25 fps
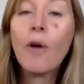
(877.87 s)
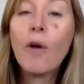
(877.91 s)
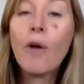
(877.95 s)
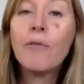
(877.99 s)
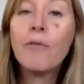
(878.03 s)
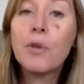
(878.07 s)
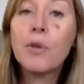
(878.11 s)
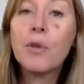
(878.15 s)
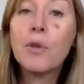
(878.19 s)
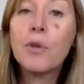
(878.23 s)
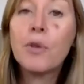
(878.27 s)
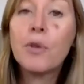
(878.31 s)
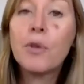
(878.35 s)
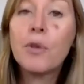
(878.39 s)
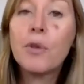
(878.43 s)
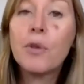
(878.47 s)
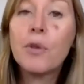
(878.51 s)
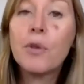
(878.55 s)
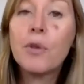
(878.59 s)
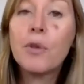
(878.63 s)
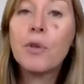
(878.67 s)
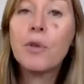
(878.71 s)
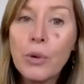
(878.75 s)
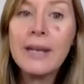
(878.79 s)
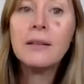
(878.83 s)
of the
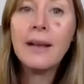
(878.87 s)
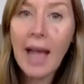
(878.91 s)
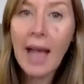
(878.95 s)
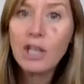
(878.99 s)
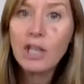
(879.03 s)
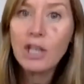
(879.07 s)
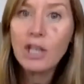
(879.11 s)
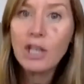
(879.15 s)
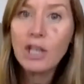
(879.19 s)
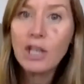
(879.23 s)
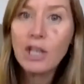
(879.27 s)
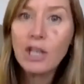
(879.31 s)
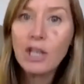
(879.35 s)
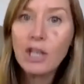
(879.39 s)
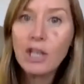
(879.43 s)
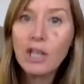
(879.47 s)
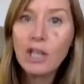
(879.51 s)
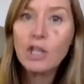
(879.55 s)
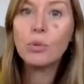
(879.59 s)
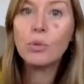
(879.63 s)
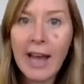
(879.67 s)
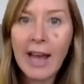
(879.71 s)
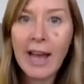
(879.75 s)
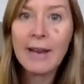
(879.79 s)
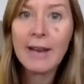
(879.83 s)
real
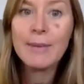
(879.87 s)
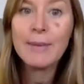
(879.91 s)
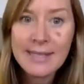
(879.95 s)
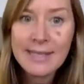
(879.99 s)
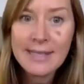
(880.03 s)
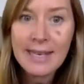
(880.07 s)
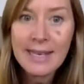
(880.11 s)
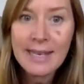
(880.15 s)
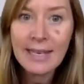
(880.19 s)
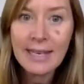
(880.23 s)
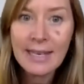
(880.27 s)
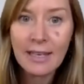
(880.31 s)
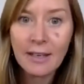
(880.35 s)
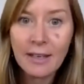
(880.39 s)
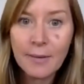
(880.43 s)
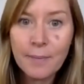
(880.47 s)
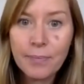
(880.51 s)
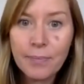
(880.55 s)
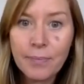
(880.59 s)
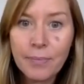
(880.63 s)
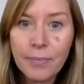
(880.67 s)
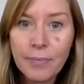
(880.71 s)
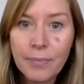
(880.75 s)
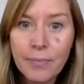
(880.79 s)
actual vitamin C.